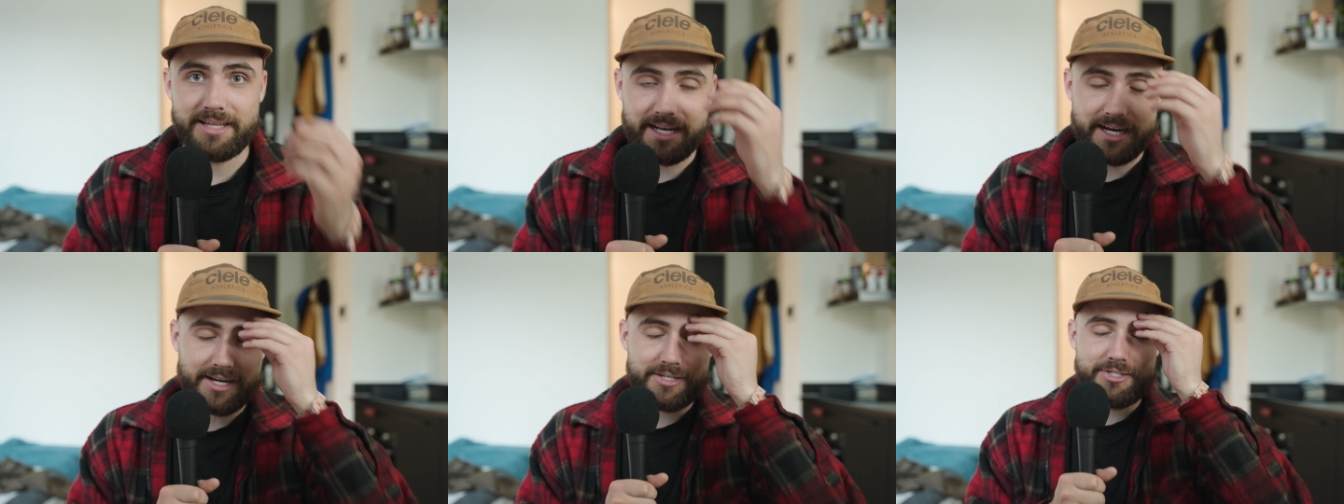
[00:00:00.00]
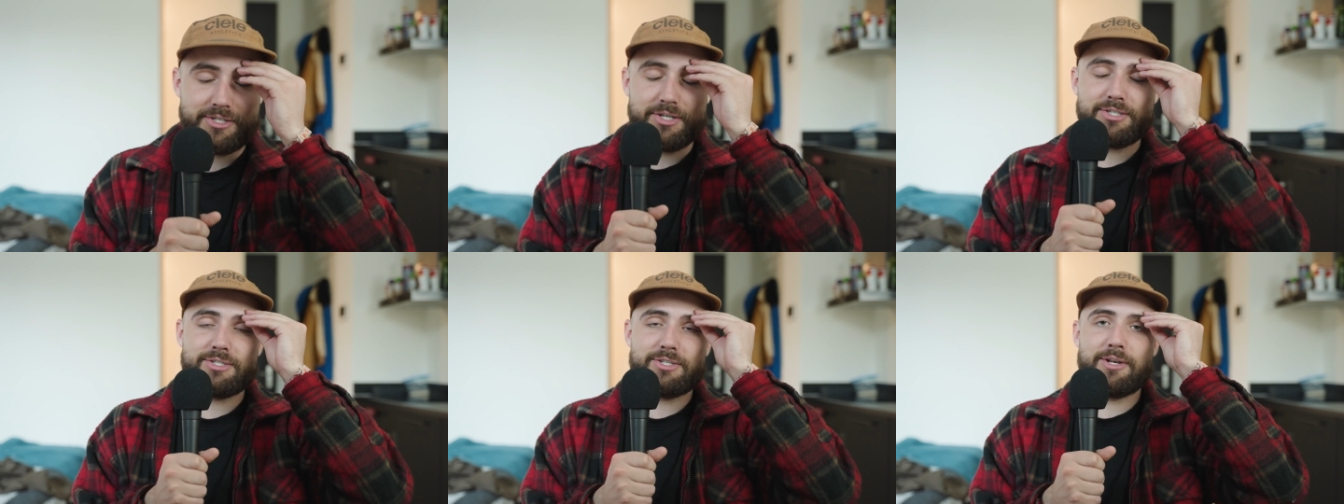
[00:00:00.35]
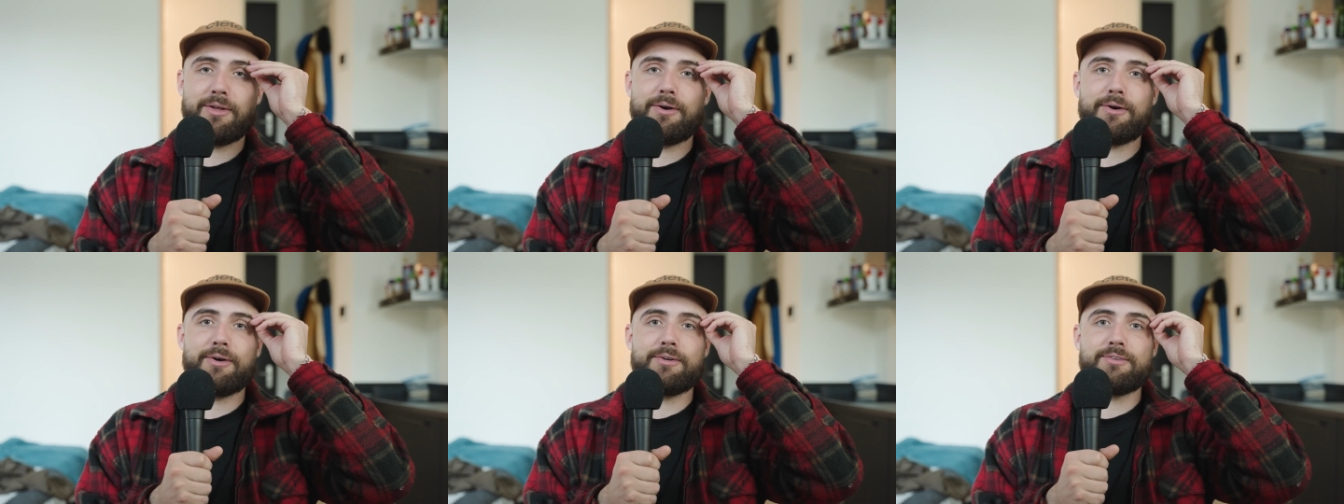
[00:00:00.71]
that I just
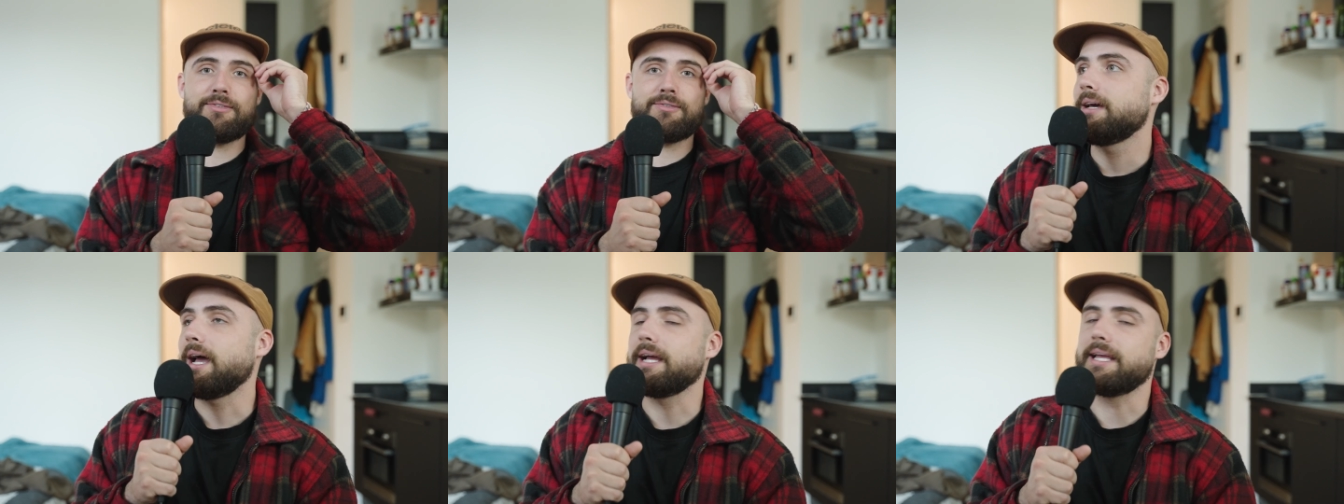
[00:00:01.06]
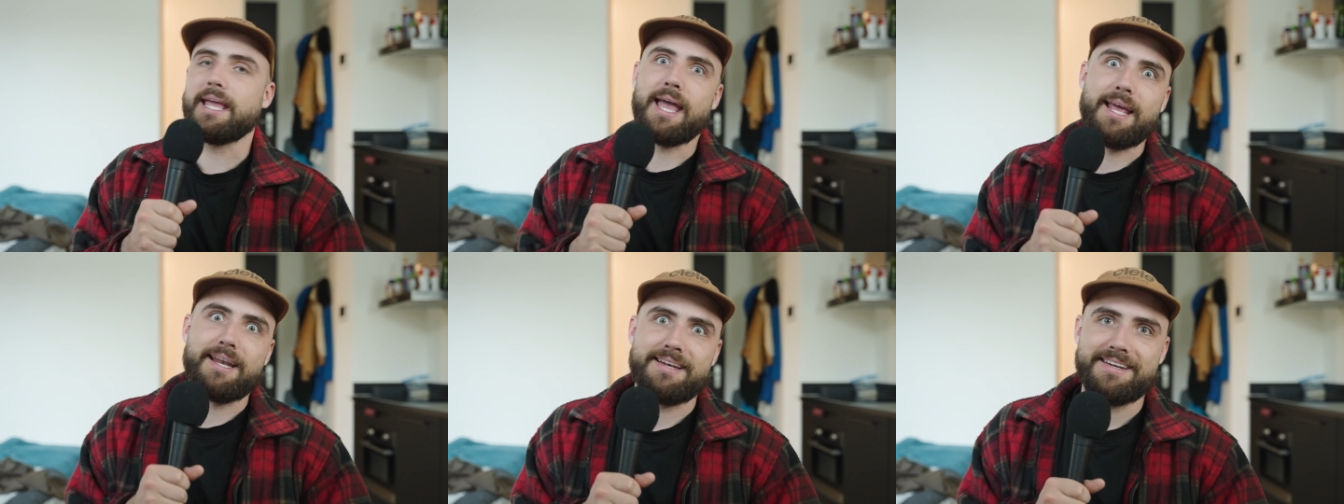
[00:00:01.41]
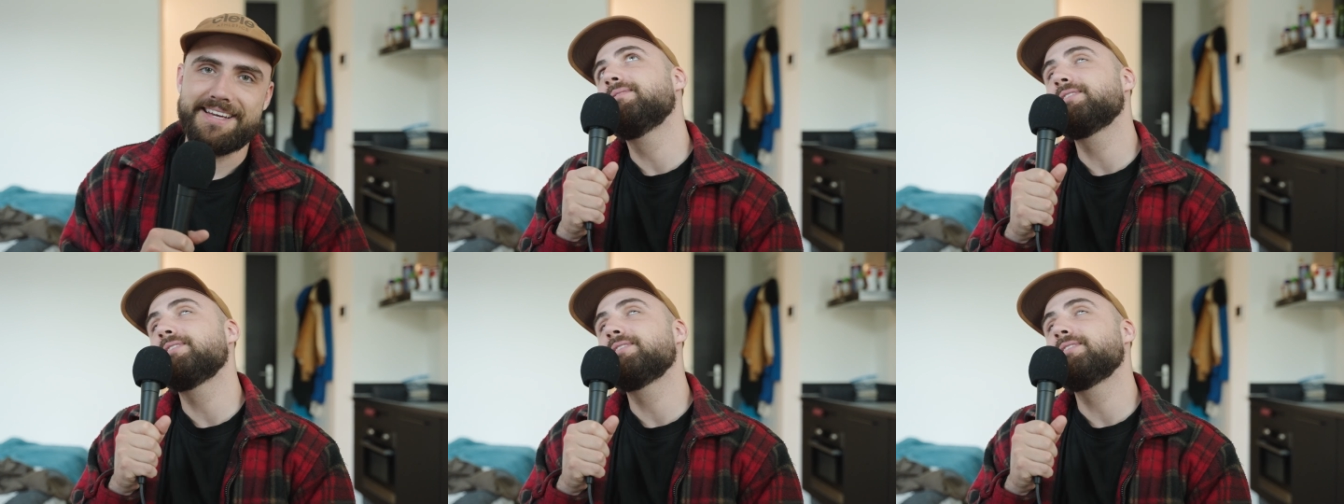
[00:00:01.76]
learned again.